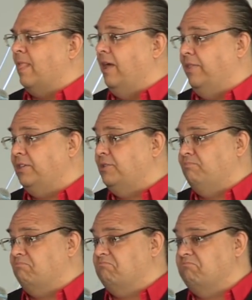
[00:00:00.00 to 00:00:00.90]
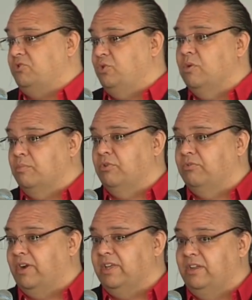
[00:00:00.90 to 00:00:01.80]
And that's
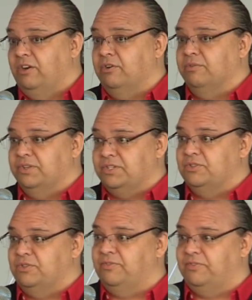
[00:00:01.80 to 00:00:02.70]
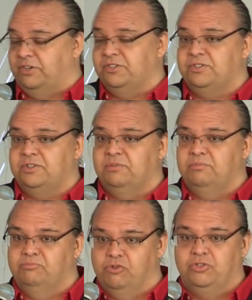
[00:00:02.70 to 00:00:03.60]
doable right here. This is the first
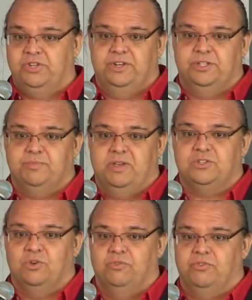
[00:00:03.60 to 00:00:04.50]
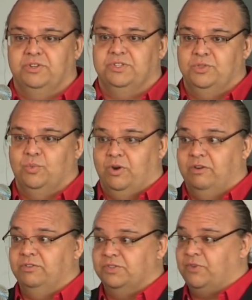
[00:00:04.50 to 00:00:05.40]
blockchain and space conference in the
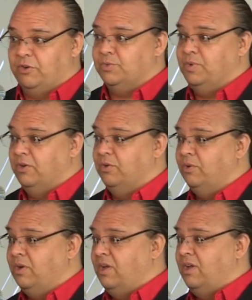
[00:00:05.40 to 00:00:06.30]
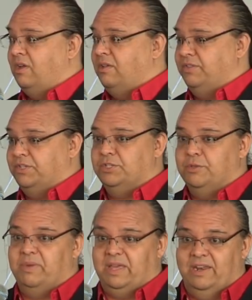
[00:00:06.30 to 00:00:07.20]
world, as far as we know. This is
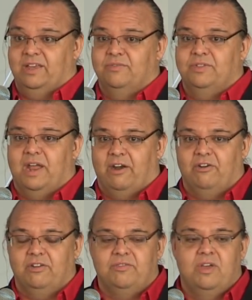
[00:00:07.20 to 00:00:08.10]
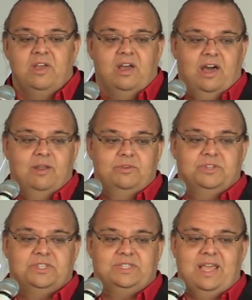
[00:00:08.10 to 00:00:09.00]
the beginning of the narrative. And I want
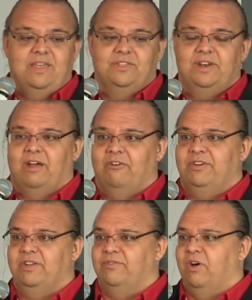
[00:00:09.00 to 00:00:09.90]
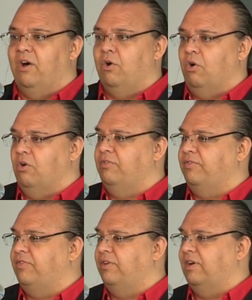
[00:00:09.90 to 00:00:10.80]
to set the narrative
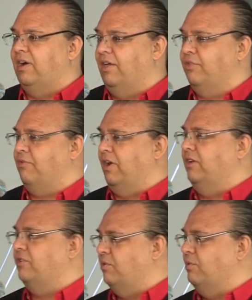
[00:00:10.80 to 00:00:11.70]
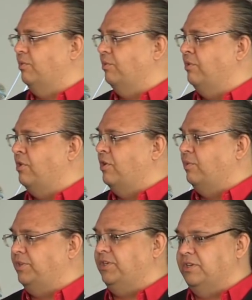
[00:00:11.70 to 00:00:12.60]
off at the right tone,
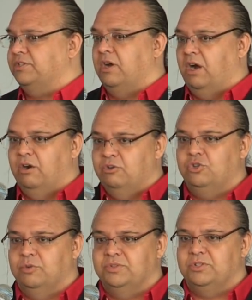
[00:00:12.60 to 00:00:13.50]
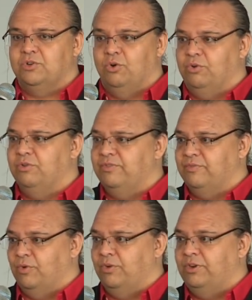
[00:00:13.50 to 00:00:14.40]
which is, our job is to conquer the
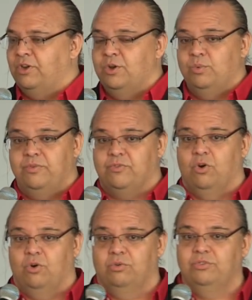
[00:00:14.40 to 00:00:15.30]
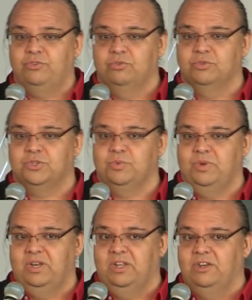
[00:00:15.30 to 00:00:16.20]
void. We've got all the tools that
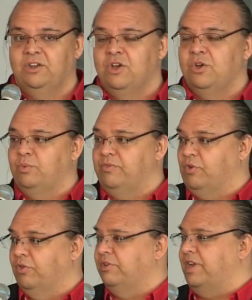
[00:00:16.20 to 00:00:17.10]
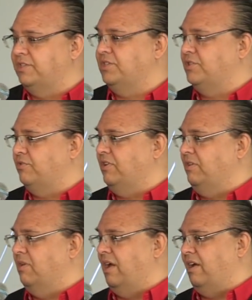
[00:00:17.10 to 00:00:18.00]
we need. We've got the
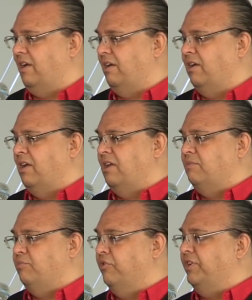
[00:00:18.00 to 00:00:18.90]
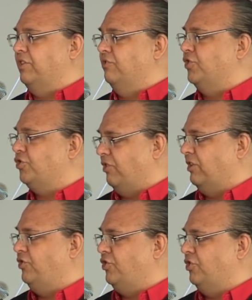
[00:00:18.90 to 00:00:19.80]
necessary political
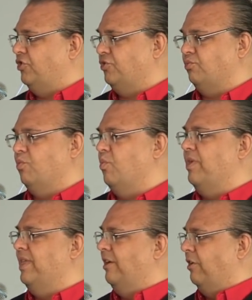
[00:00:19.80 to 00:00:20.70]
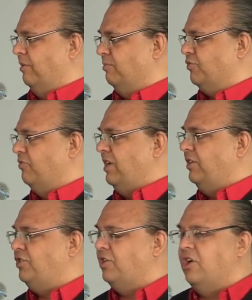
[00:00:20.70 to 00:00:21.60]
structures within arm's
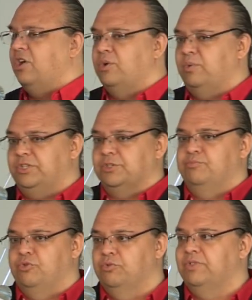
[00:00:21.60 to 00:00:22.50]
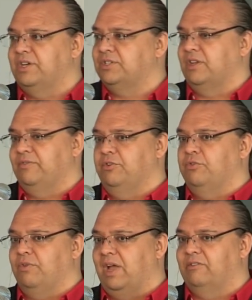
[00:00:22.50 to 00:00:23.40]
reach. We just pull that stuff
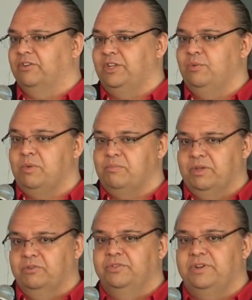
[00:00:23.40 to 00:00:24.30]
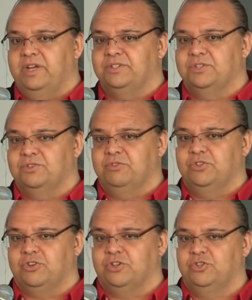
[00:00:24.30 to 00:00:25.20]
into reality. We build the necessary
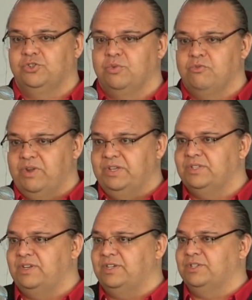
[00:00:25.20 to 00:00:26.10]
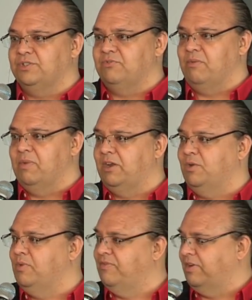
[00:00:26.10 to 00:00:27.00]
structures. We raise the necessary money.
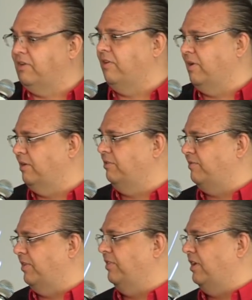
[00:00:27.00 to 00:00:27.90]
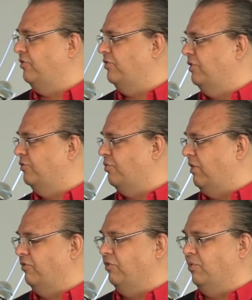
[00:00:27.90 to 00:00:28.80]
We figure out how to fund the engineers who are
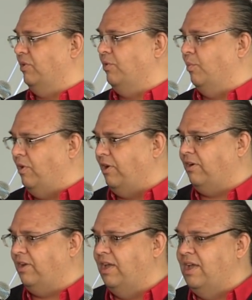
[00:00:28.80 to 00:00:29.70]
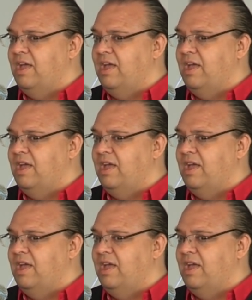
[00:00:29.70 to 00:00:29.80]
actually doing the work.